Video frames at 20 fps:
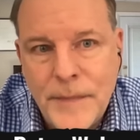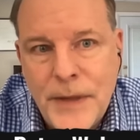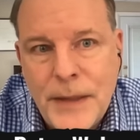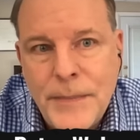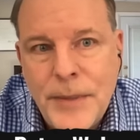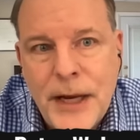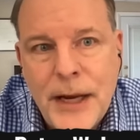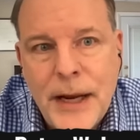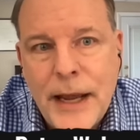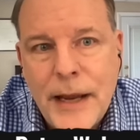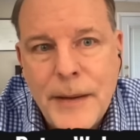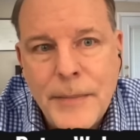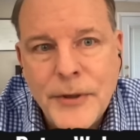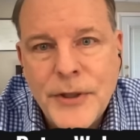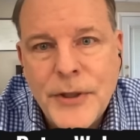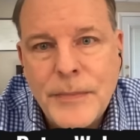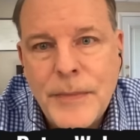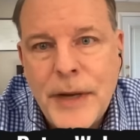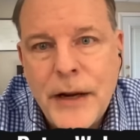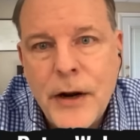in being able
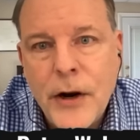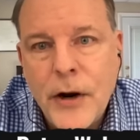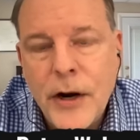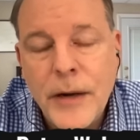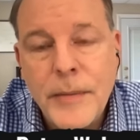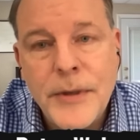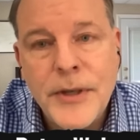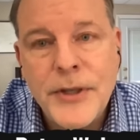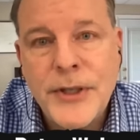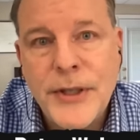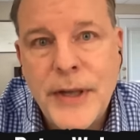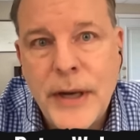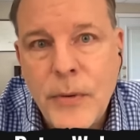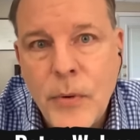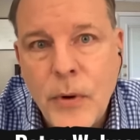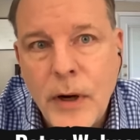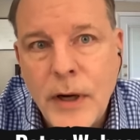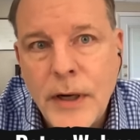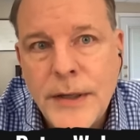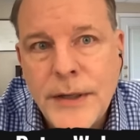to make arguments that they
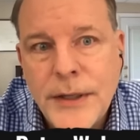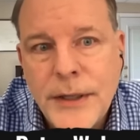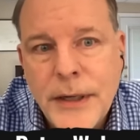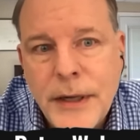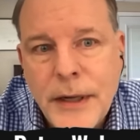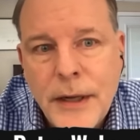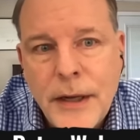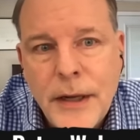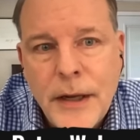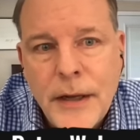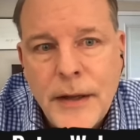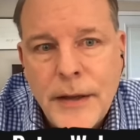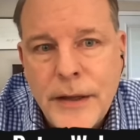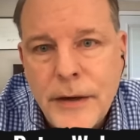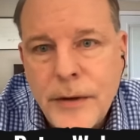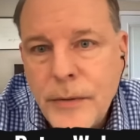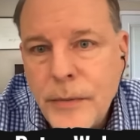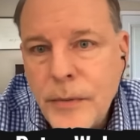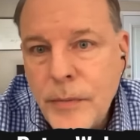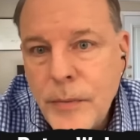want that
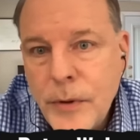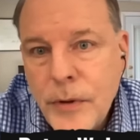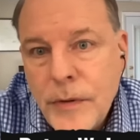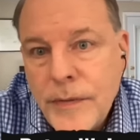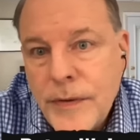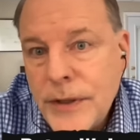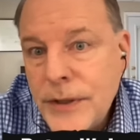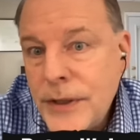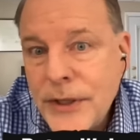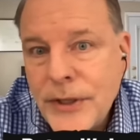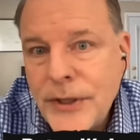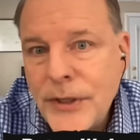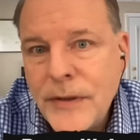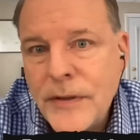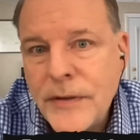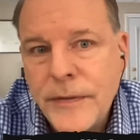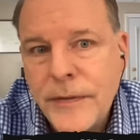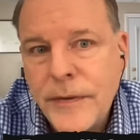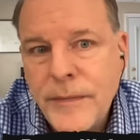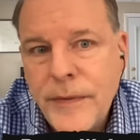are removed and
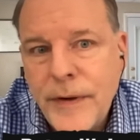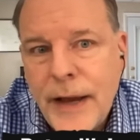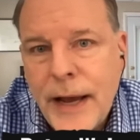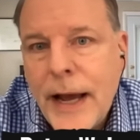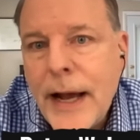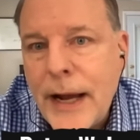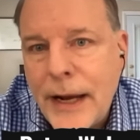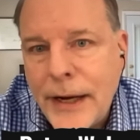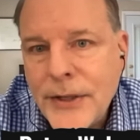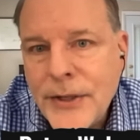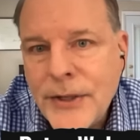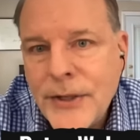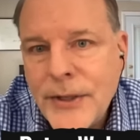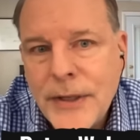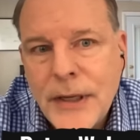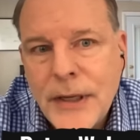distanced from facts.